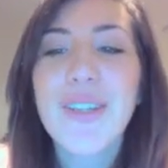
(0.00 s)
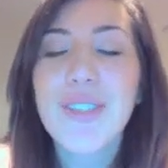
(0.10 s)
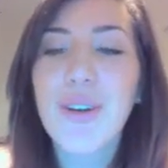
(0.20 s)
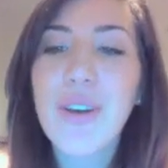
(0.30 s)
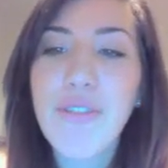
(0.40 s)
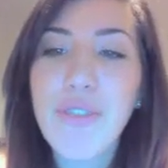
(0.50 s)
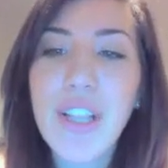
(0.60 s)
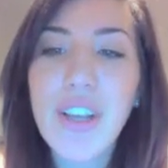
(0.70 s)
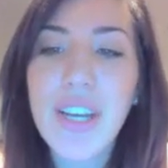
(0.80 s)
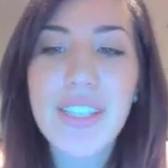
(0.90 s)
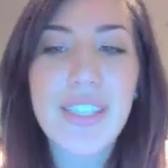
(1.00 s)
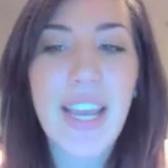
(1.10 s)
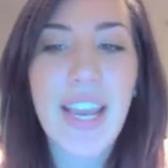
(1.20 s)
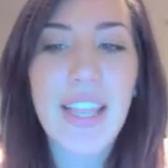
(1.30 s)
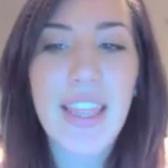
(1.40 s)
So if we look at,
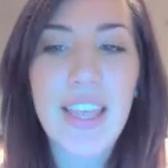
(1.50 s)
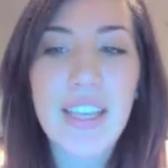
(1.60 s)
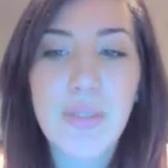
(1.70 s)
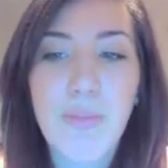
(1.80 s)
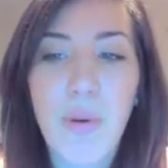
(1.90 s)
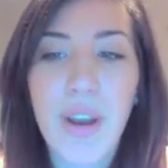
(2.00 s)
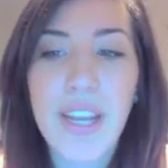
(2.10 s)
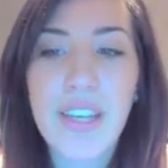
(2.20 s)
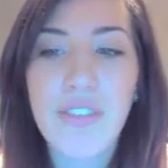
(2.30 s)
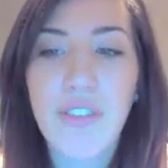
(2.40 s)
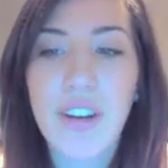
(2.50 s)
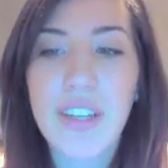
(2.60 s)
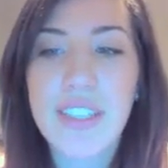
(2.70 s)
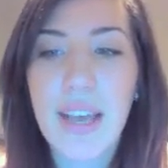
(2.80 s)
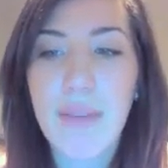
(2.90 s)
say, this point, for
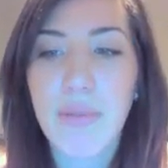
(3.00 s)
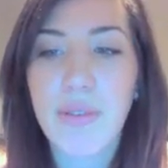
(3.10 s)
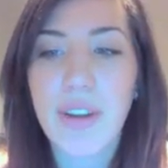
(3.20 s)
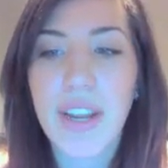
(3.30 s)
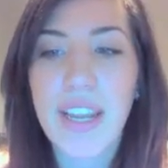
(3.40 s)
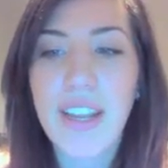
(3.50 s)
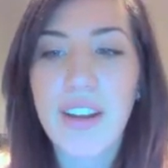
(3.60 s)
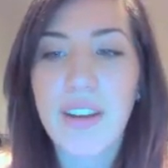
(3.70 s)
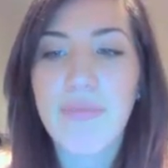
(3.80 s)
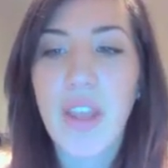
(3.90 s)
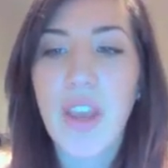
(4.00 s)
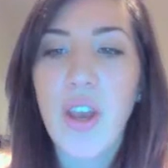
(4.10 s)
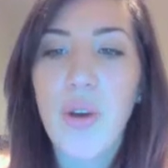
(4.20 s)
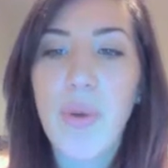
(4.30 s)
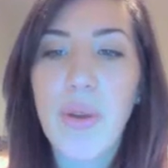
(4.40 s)
example, right here,
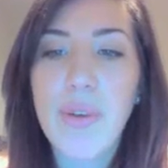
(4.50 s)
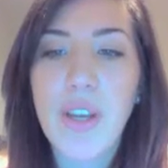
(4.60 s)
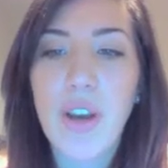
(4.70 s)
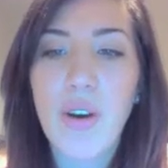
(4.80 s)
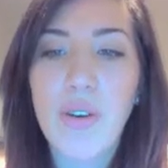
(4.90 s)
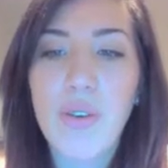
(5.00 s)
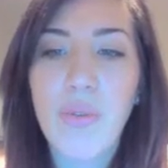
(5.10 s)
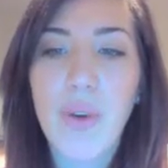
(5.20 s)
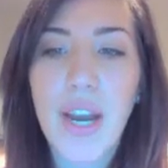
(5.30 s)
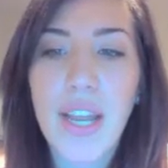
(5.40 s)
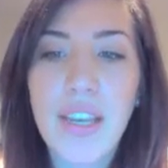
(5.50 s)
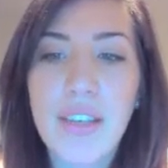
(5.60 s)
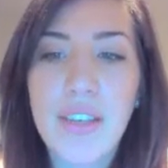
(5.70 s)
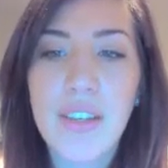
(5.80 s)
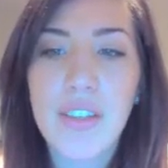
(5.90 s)
we would go 1,
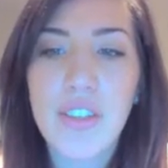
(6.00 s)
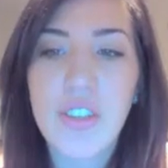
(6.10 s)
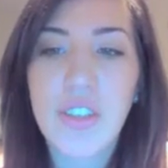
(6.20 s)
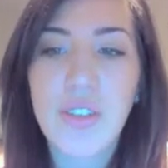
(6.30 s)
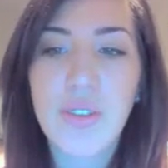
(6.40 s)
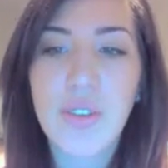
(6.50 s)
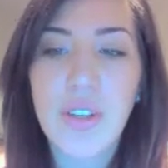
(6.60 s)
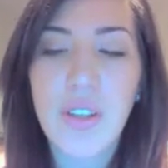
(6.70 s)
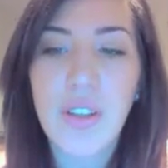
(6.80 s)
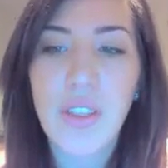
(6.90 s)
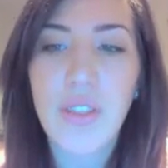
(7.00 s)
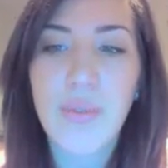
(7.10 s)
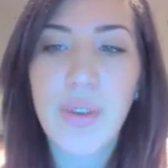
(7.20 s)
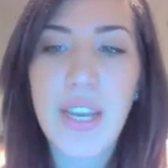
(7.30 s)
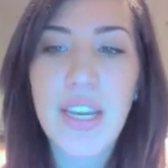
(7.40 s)
2,
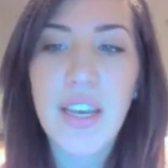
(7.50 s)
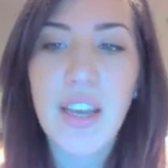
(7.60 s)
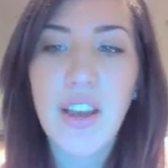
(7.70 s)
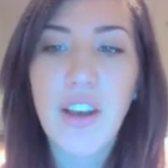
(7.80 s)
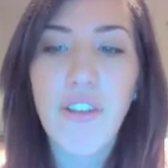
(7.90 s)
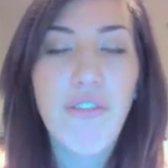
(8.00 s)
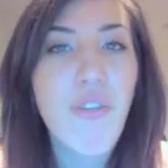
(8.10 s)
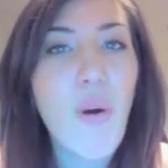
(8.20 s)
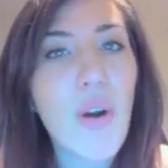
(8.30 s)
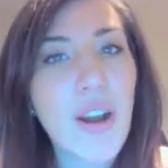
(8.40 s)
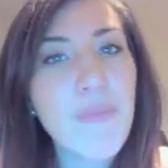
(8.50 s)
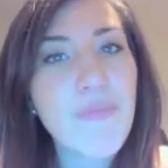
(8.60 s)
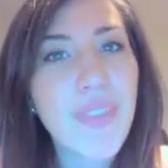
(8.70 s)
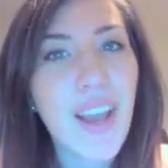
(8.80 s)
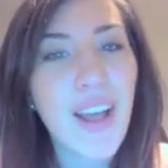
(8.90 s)
3, 4
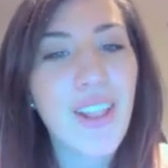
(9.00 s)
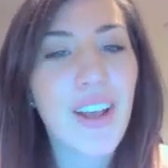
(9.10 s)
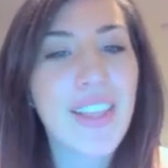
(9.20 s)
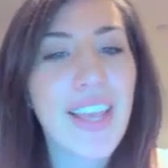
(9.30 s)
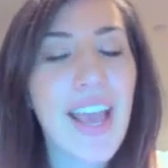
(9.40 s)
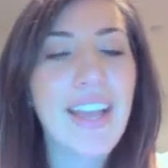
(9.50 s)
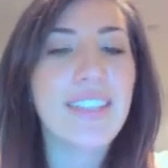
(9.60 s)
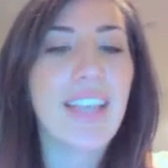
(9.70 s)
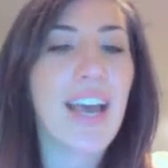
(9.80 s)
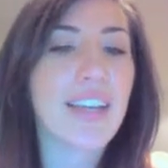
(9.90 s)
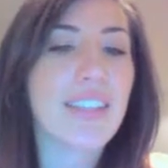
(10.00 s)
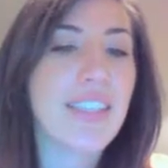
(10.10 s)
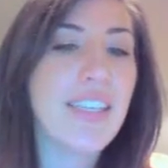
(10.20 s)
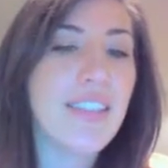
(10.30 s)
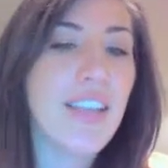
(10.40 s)
along the
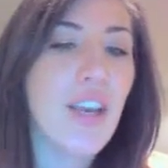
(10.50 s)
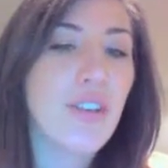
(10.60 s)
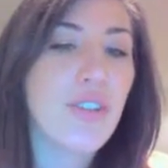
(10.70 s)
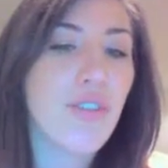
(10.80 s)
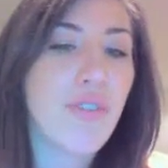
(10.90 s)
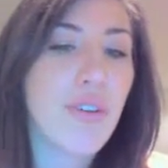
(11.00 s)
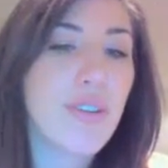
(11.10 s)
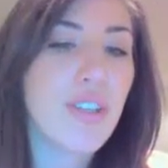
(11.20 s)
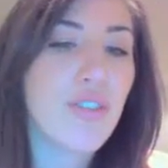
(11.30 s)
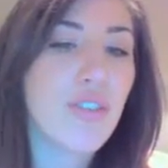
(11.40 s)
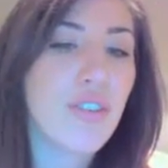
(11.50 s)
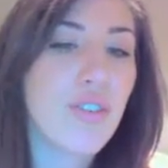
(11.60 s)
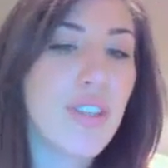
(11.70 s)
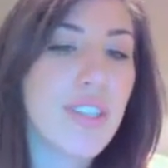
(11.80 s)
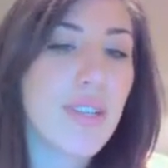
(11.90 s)
x-axis. So if we were to
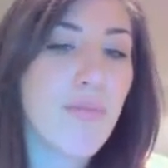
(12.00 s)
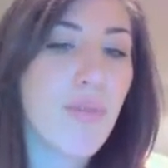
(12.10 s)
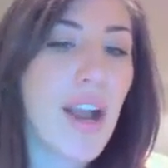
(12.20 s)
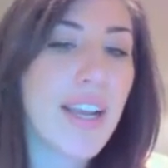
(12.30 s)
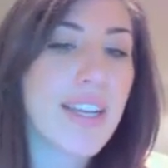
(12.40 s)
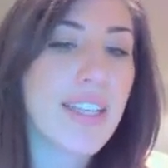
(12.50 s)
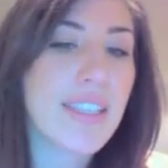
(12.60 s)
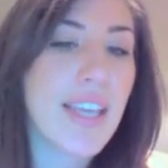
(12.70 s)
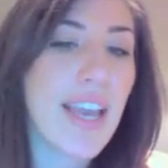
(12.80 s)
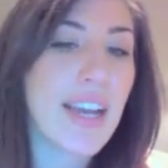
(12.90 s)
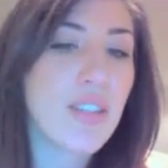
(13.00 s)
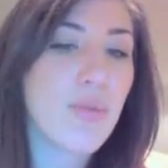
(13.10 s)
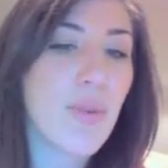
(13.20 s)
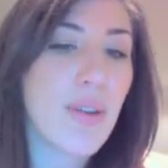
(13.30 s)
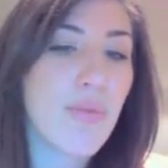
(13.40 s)
do this in brackets, the
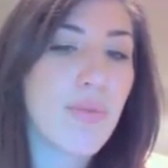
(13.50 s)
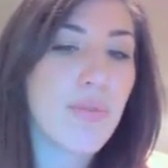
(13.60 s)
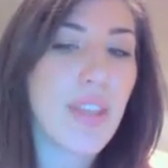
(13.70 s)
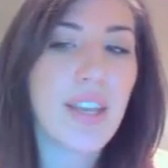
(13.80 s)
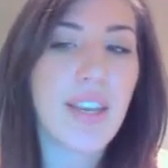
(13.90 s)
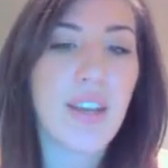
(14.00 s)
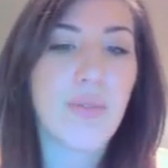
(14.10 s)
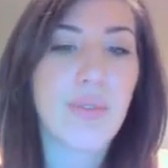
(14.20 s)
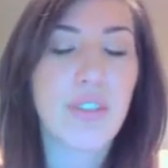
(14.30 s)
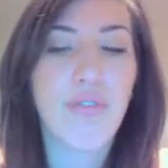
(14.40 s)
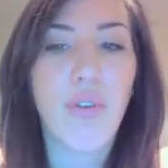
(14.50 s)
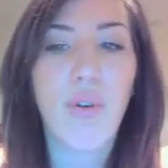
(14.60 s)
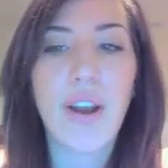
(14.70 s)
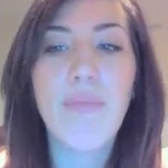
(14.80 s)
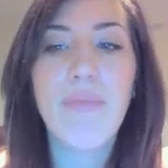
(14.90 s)
x1 then here was
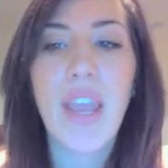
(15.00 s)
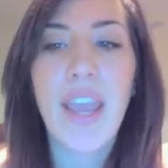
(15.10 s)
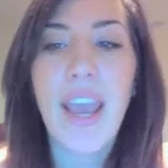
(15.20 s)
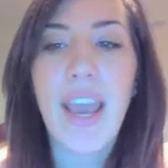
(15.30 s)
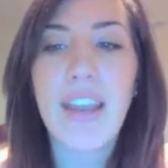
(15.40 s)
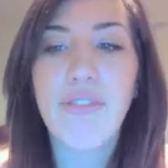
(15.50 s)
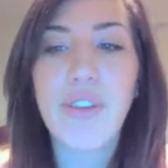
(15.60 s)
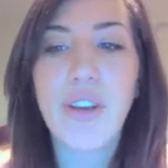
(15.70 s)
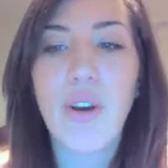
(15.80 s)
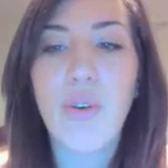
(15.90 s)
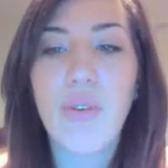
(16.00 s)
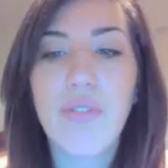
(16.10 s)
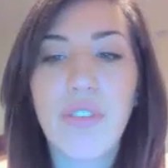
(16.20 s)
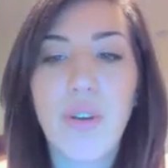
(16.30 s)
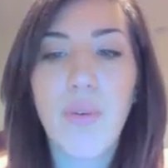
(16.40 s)
4. And if we go
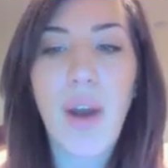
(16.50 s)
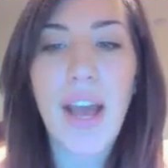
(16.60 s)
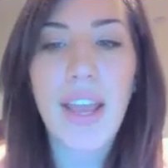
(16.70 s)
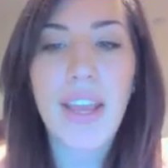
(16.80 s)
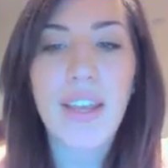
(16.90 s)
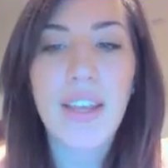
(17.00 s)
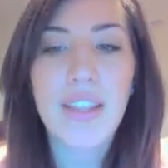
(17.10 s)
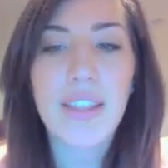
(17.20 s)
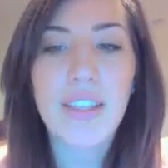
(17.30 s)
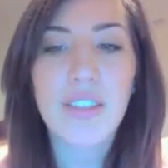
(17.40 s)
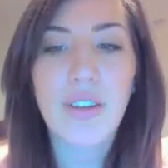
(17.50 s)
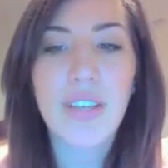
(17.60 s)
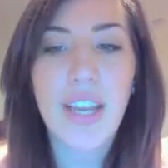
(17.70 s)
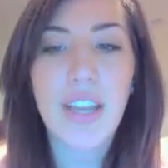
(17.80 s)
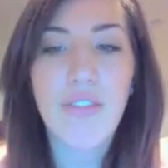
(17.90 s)
for the y, these are
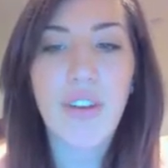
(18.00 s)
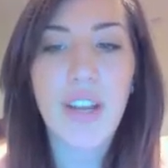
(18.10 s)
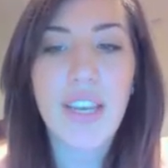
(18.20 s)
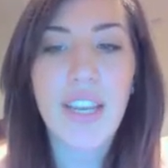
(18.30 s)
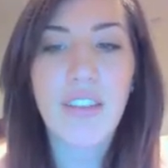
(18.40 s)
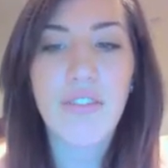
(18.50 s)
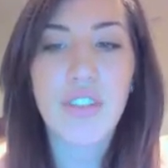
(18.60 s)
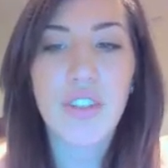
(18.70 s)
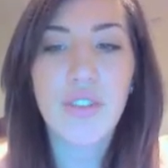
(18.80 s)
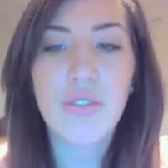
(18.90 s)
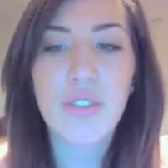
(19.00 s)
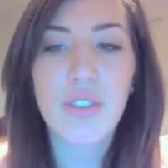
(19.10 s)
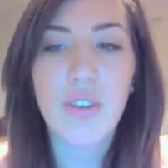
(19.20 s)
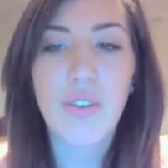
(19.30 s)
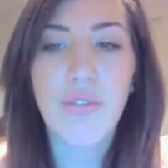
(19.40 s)
-1, -2.
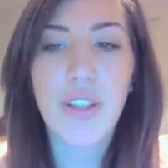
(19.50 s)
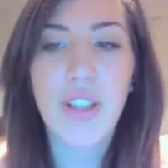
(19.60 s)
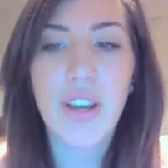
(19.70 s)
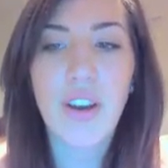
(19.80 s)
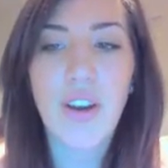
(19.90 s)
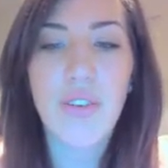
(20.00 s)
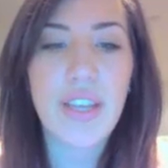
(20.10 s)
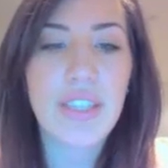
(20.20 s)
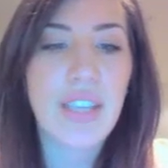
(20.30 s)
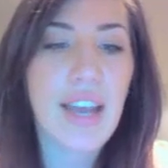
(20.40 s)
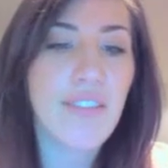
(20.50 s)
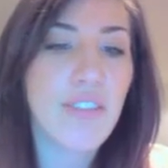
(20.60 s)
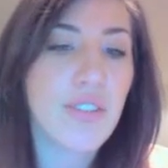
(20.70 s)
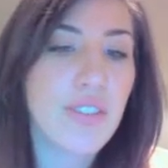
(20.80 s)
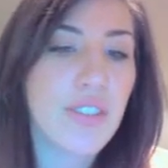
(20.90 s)
So if we look, oh, that's kind of
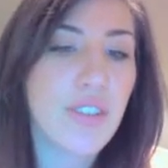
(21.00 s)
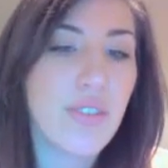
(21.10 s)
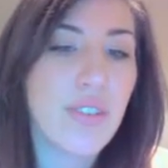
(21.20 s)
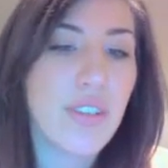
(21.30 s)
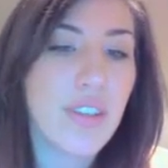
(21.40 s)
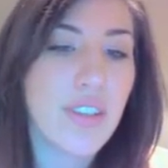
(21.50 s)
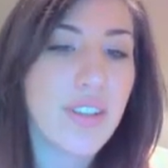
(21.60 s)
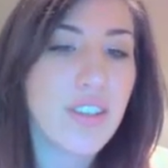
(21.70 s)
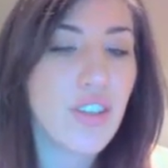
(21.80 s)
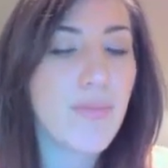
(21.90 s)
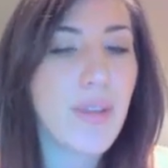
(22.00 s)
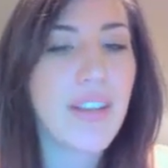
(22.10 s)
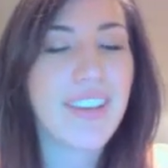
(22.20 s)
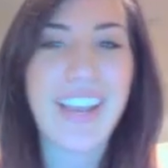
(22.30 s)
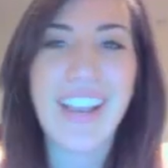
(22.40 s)
close to, it should
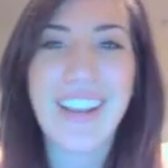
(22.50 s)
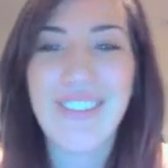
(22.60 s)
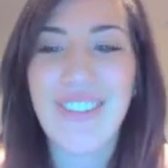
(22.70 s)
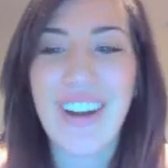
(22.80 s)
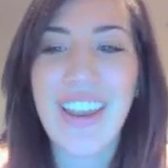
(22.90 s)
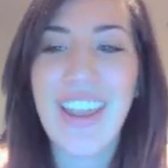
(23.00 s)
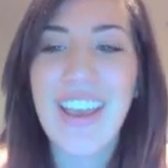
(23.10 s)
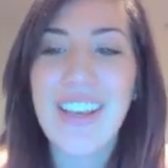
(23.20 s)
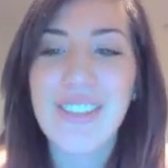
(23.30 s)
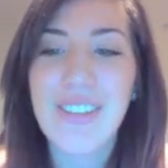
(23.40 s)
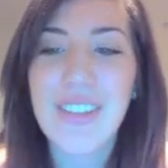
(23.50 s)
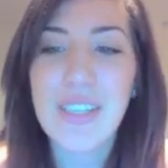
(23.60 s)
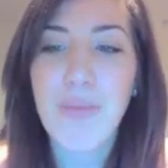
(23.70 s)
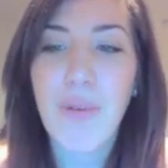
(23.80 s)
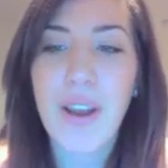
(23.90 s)
be -1. So
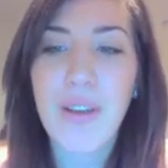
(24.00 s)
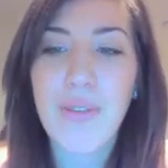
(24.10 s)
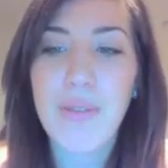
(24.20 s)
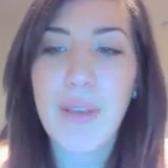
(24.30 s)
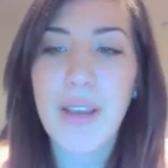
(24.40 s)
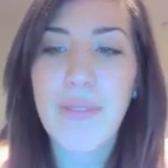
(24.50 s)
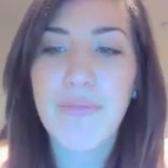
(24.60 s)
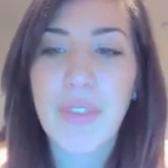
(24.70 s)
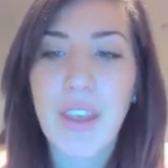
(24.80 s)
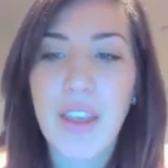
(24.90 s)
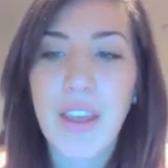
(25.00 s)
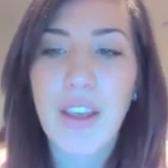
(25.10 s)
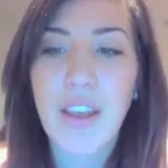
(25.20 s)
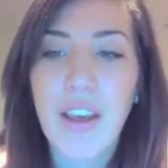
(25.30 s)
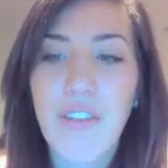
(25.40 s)
this point would be
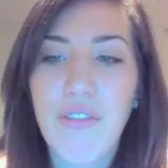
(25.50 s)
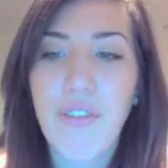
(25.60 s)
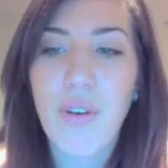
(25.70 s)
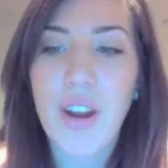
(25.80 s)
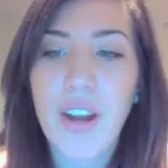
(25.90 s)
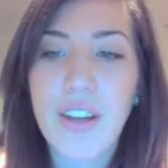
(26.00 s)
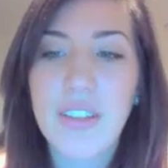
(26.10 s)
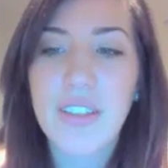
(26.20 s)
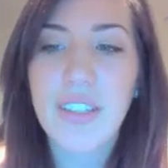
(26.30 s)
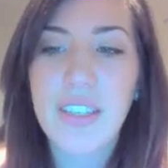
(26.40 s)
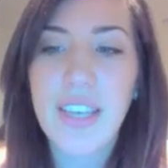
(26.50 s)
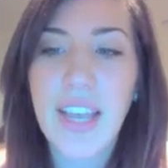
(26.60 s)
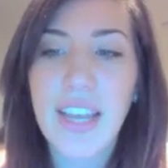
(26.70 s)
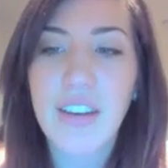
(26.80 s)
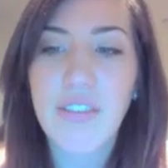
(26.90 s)
4,
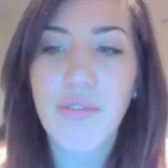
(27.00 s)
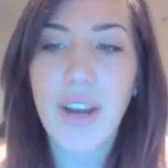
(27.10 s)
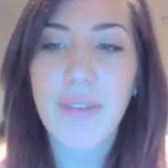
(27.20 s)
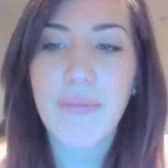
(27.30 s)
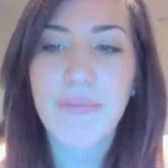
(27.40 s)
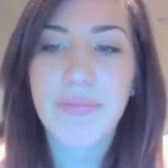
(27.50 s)
-1.